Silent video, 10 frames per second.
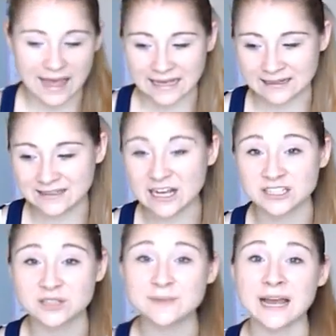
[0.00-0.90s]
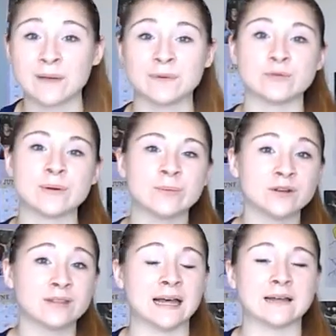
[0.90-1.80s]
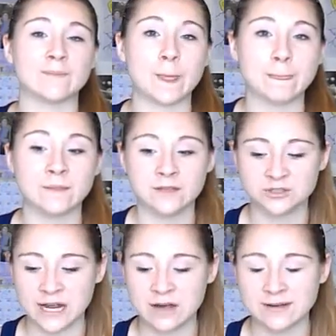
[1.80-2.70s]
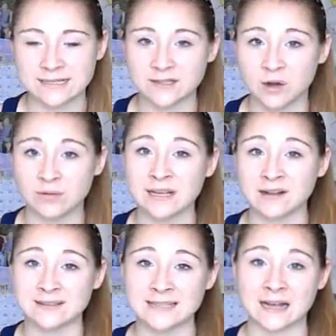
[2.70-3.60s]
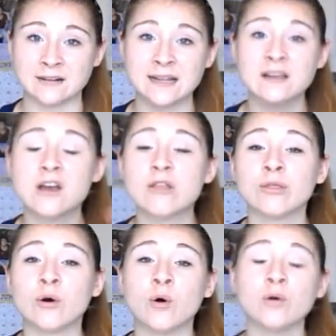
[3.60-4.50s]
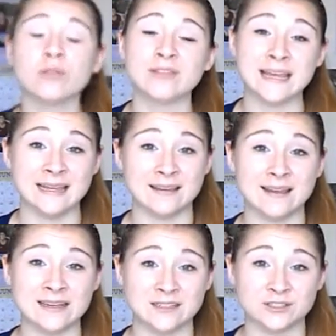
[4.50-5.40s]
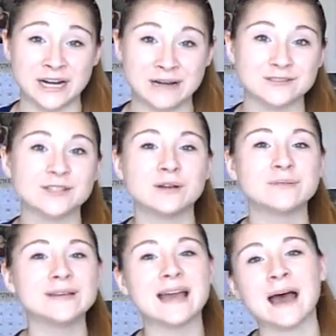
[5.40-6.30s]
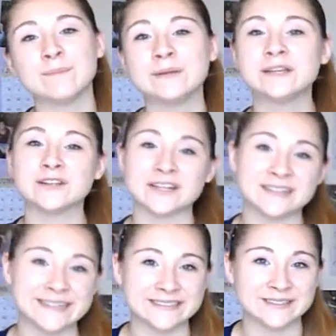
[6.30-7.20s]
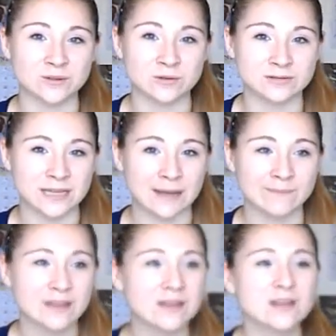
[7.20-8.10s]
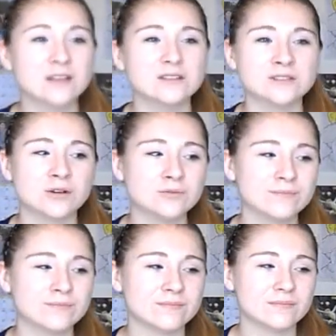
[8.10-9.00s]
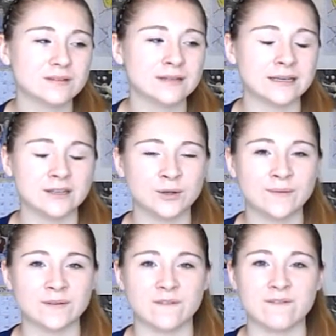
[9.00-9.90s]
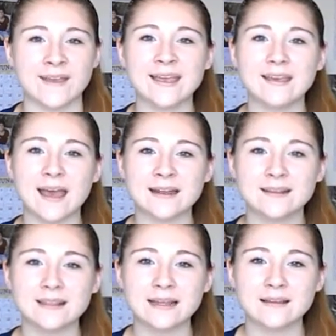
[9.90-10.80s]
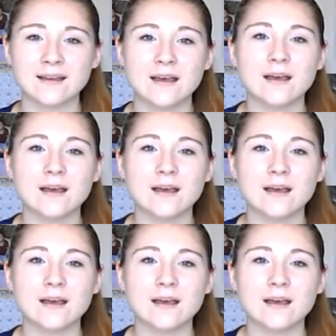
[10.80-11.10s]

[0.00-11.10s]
And yeah, just be happy. Remember that the tryout isn't only on Saturday. The whole thing is a tryout. So you want to be happy and courteous the whole time. You don't have to fake anything.